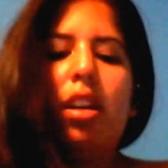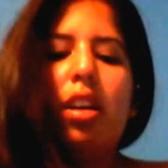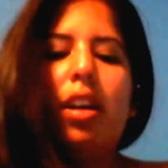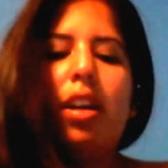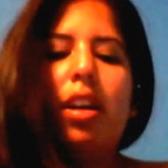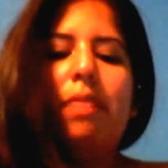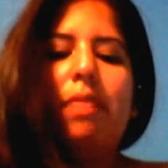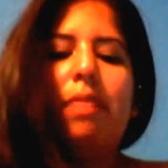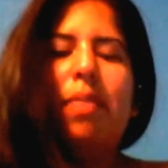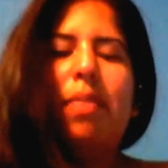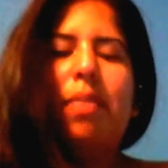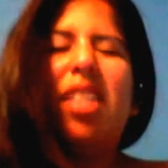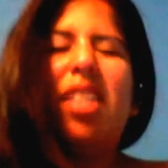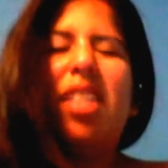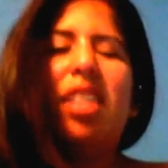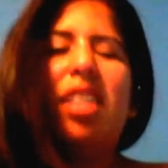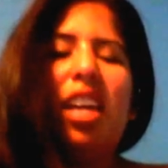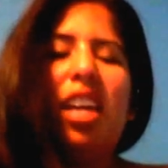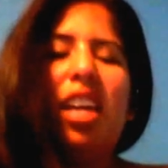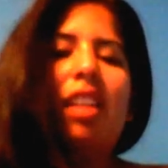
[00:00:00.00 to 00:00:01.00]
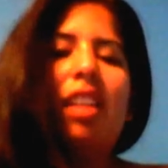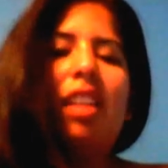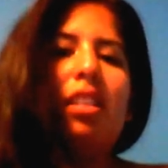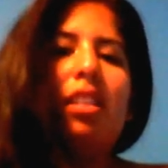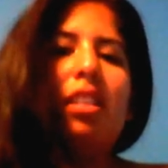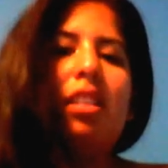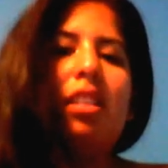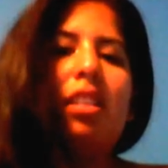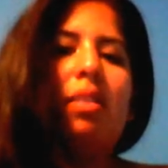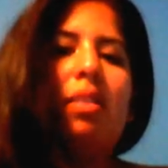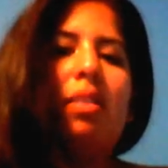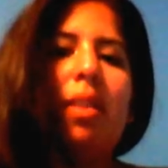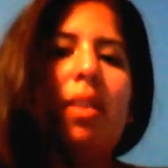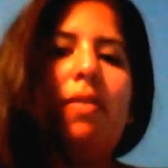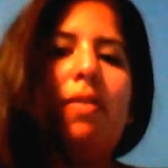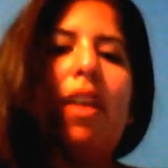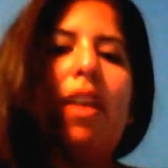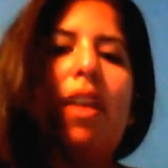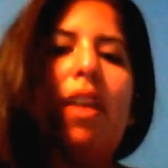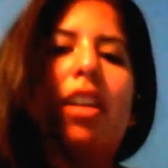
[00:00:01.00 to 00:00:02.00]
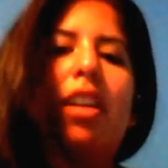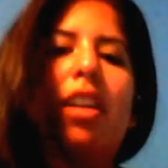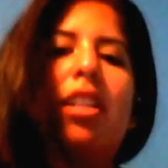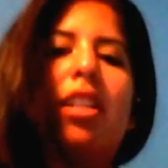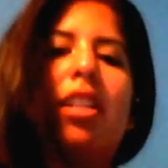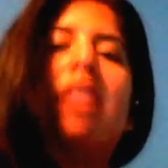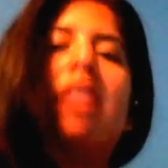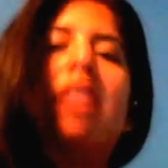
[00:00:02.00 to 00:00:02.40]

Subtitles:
But it did get a little bit infected.